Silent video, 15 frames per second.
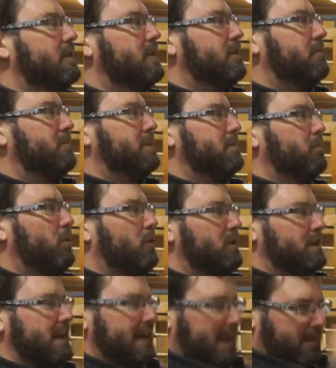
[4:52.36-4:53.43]
it'll be
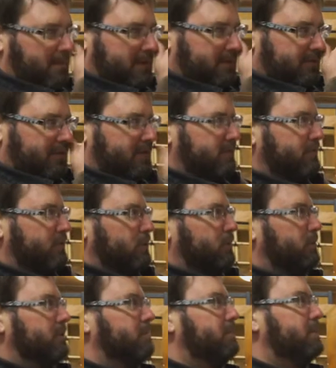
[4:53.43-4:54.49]
more dynamic for the
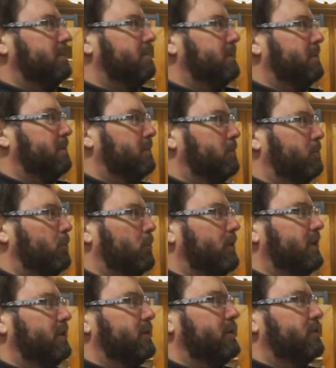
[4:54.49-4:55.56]
viewer, a little more
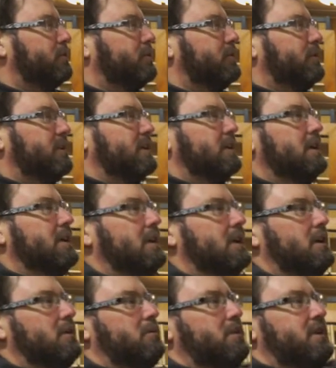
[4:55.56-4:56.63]
interesting.
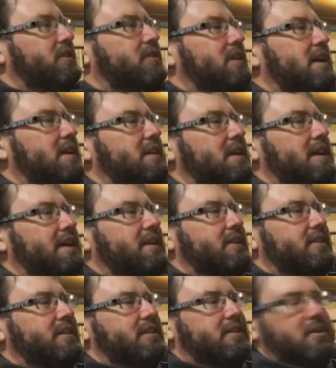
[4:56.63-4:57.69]
When it's solid like
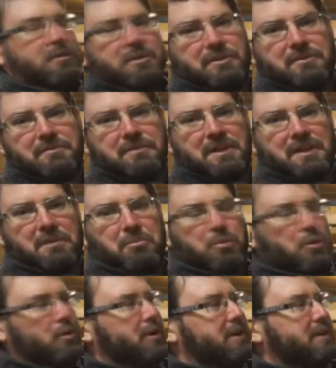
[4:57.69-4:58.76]
this, it's always kind of
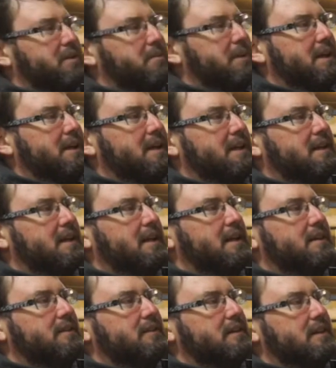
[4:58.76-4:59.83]
boring to me. I like
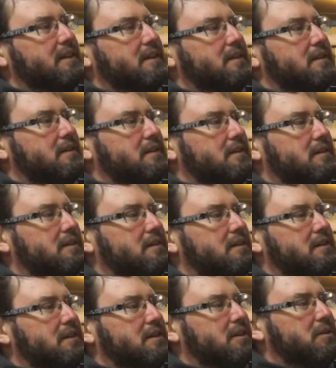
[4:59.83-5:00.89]
to see
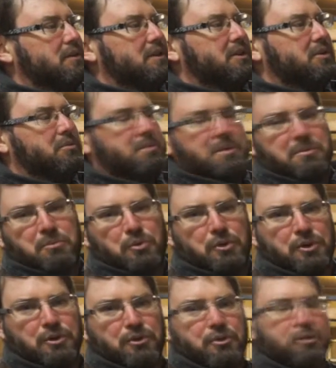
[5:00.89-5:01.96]
you know, a little bit
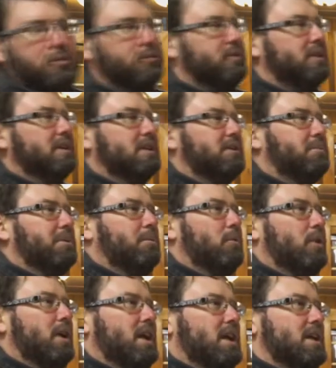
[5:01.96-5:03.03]
more grooved and a little bit
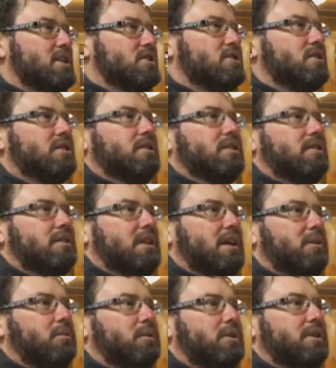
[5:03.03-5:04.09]
more aged
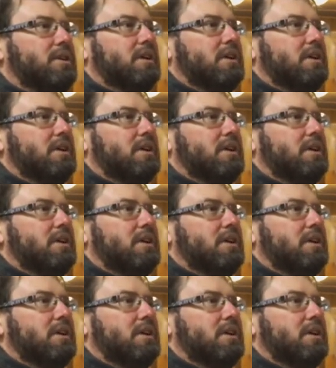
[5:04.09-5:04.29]
deadwood.